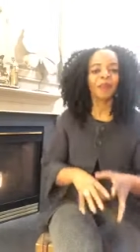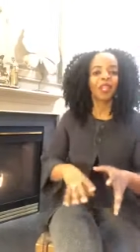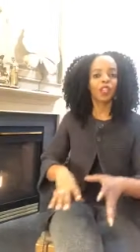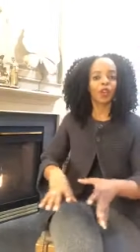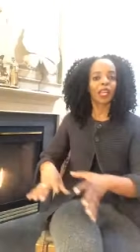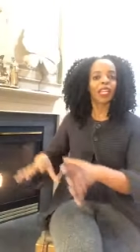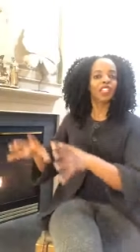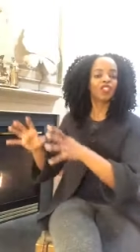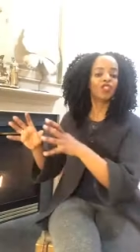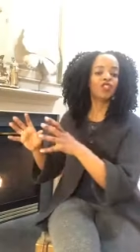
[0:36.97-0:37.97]
you know,
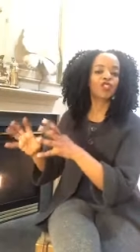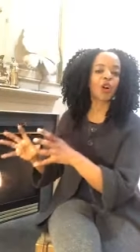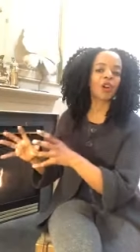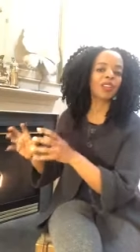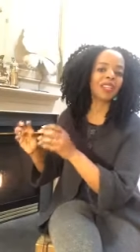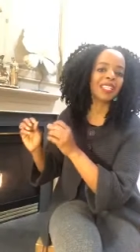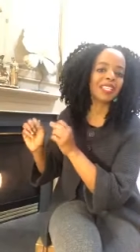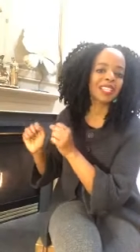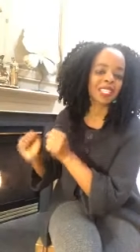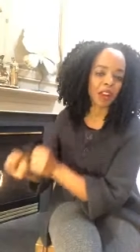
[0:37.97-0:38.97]
gets you to start in
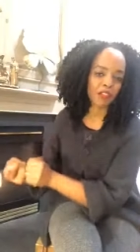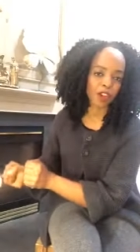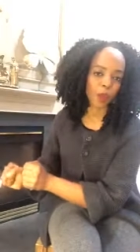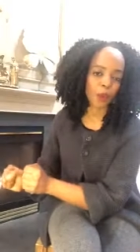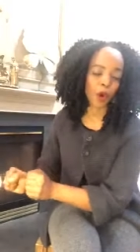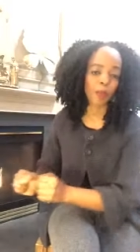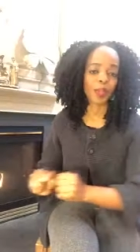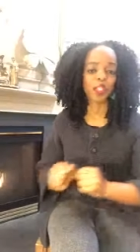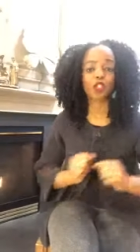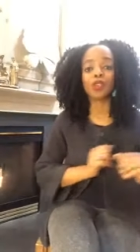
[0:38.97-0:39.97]
discovering your
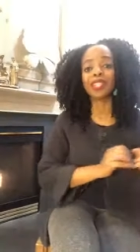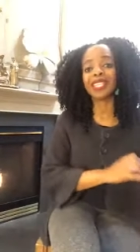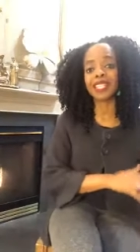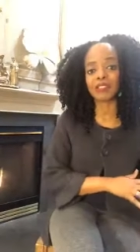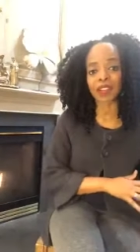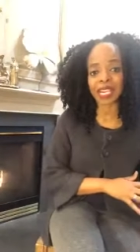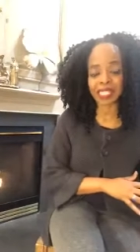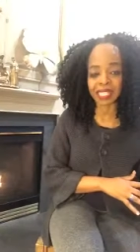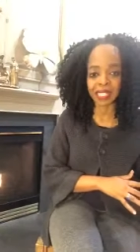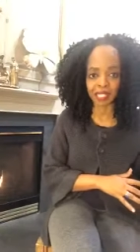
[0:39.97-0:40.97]
purpose to deliver
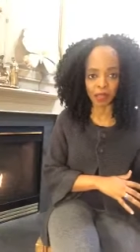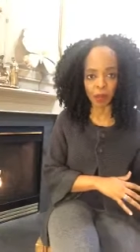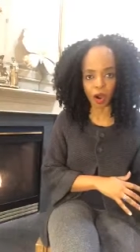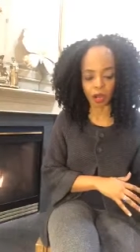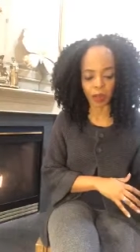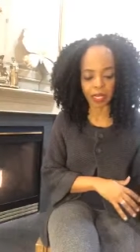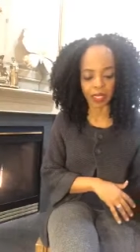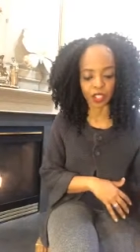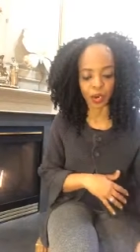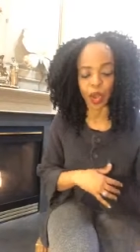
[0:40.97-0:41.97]
excellence in the
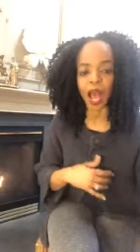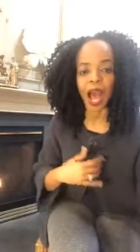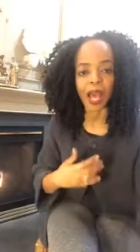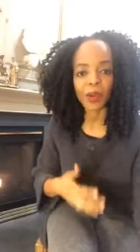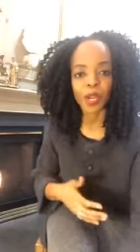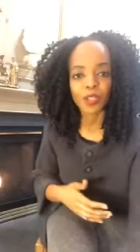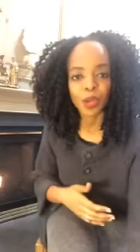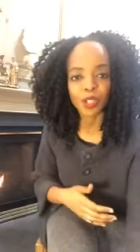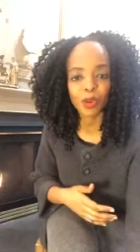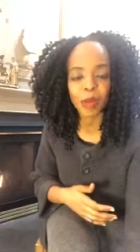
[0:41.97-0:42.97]
marketplace. So I don't want to
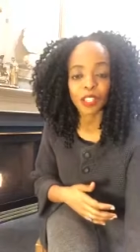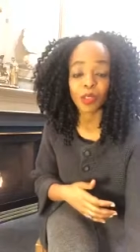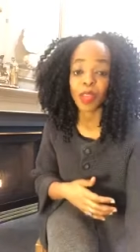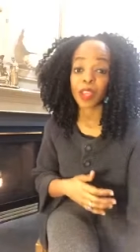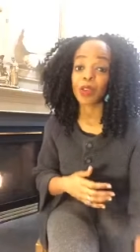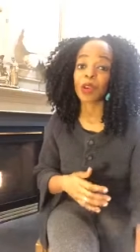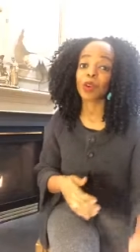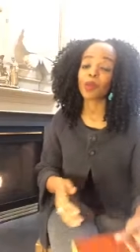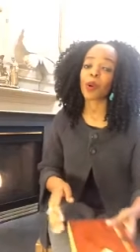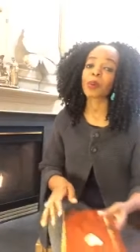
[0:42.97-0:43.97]
dwell too much on that. You can go
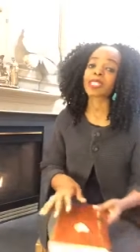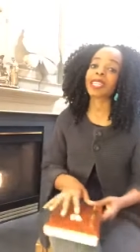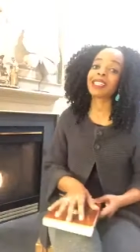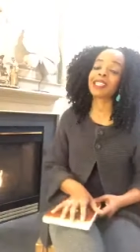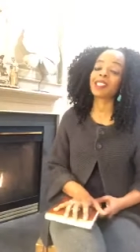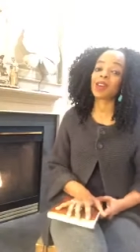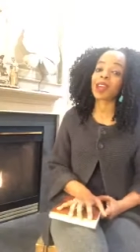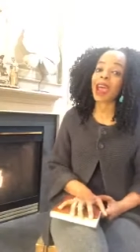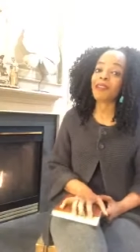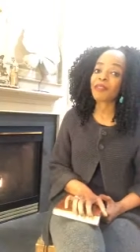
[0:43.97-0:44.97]
to
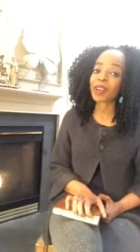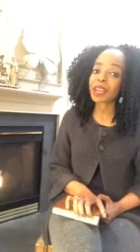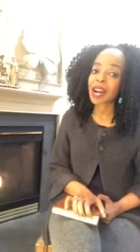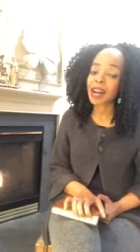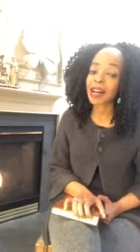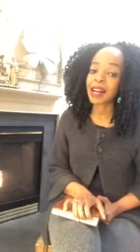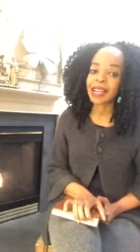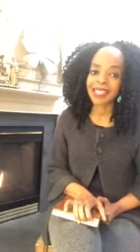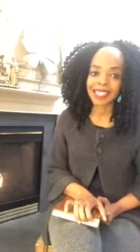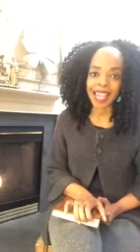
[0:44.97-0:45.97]
purposeandexcellence.africa
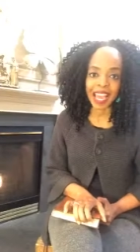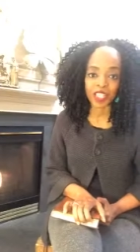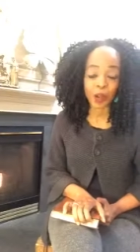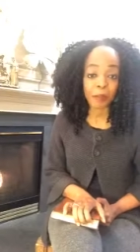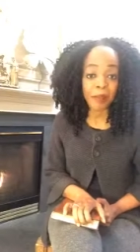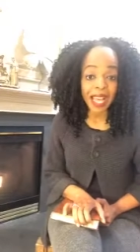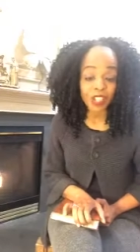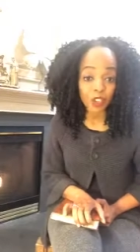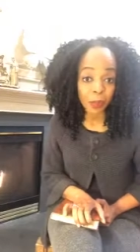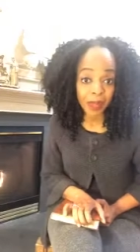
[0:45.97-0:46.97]
slash
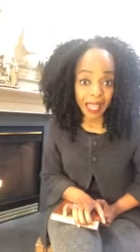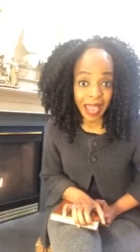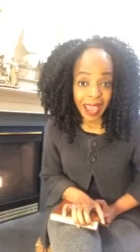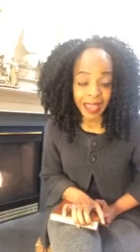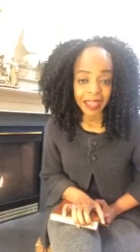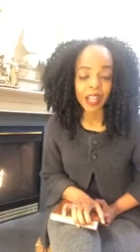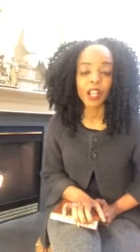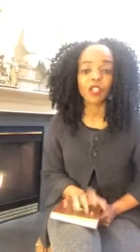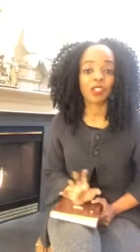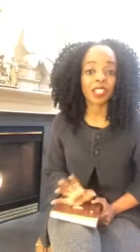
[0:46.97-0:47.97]
master plan
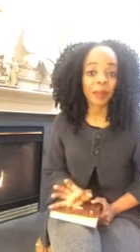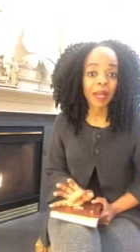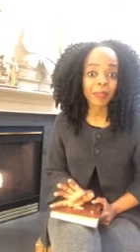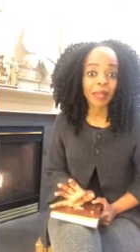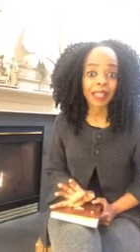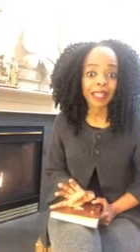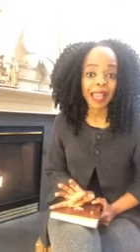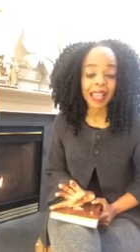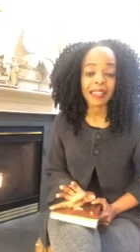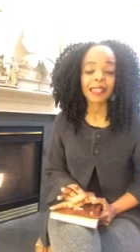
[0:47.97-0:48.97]
to see the master plan
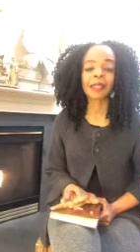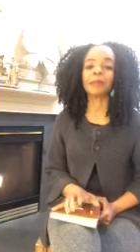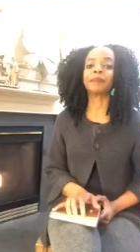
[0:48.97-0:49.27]
class.